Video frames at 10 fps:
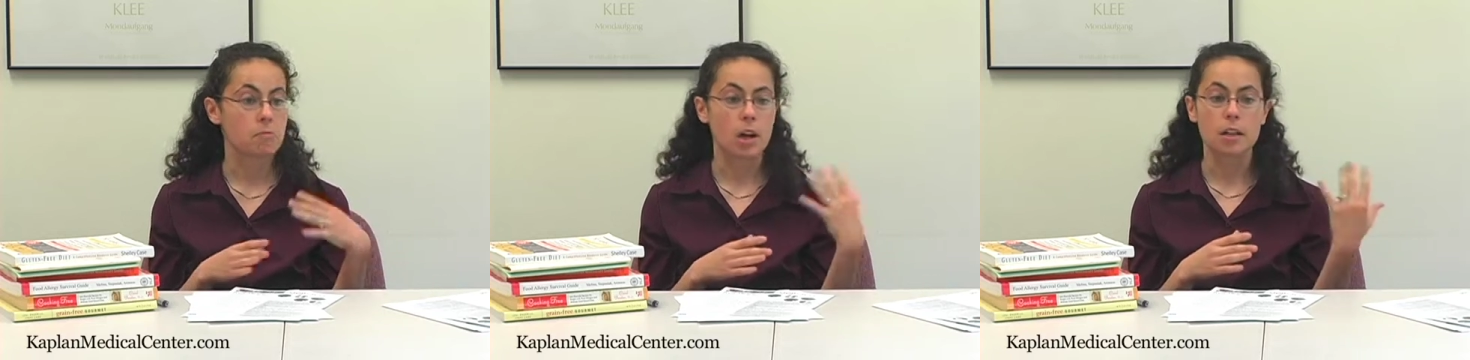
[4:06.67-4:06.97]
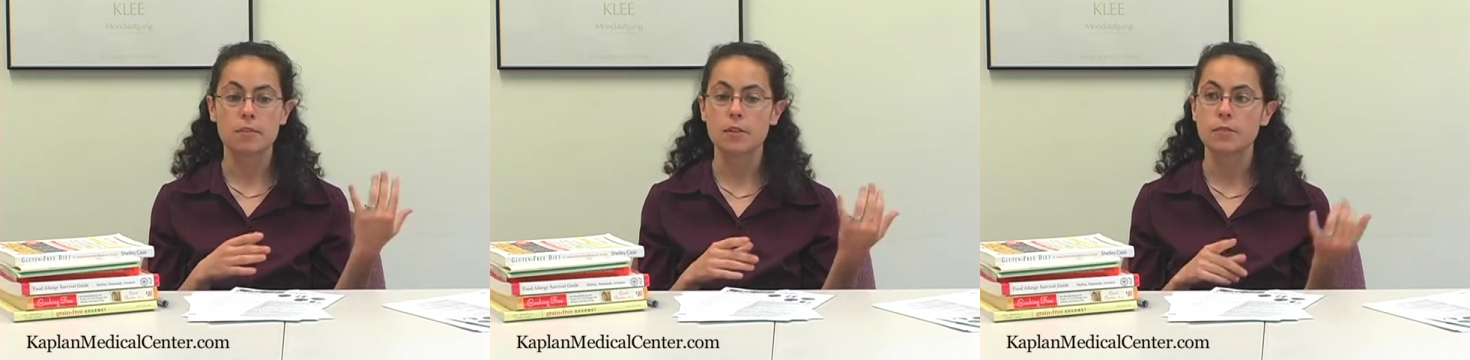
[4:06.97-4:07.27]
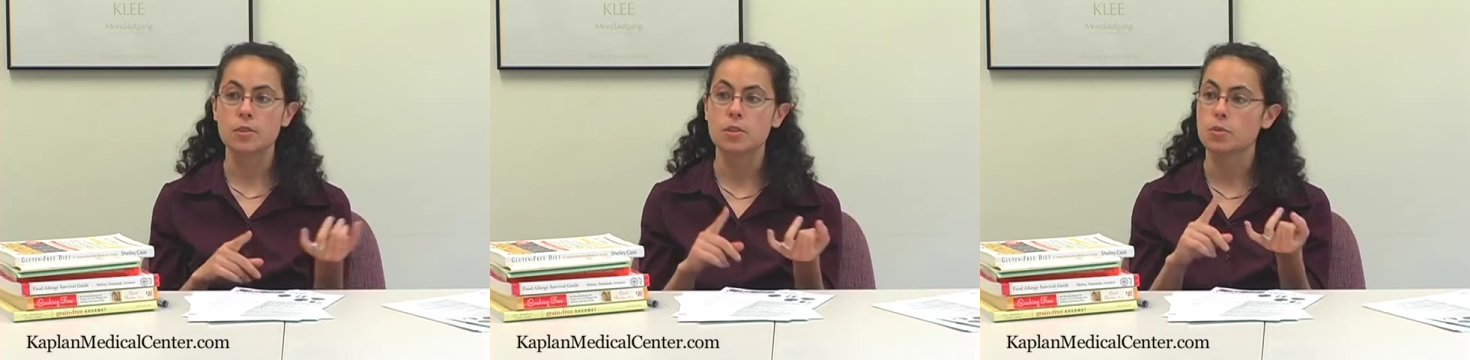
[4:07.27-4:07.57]
all of our
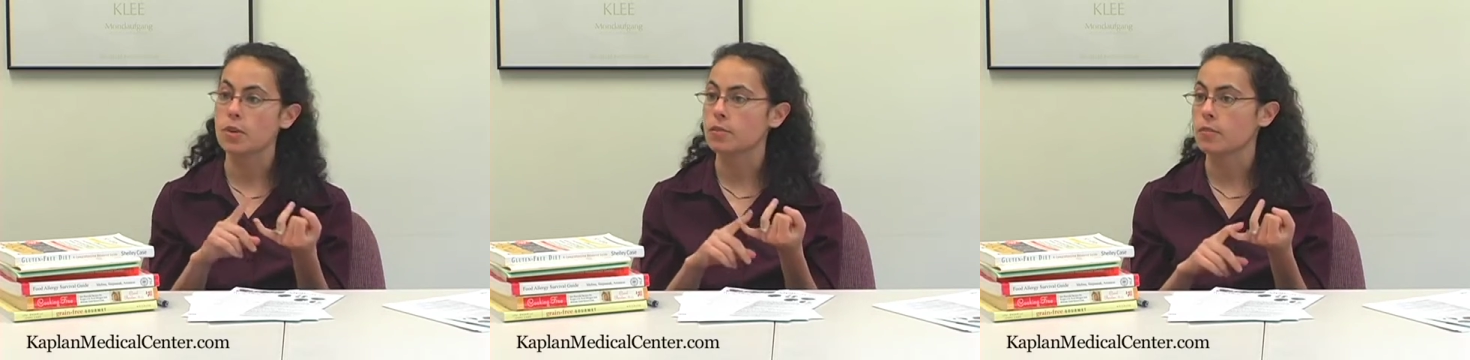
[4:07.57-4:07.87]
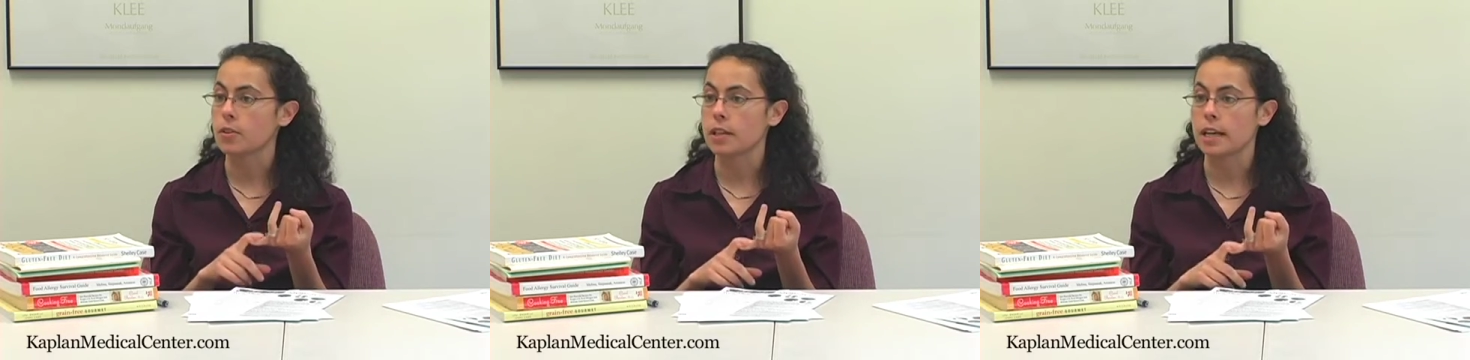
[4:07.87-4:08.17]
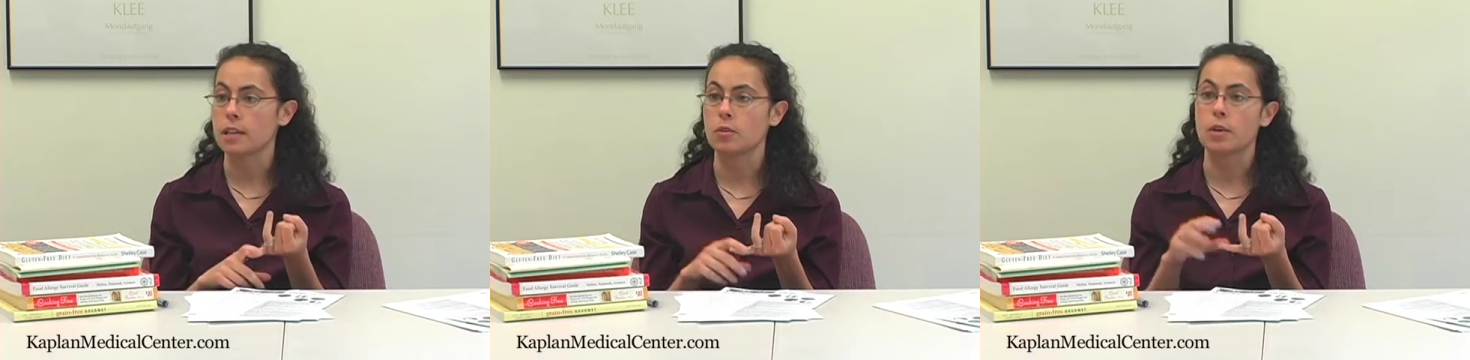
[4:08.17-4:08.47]
foods with folate,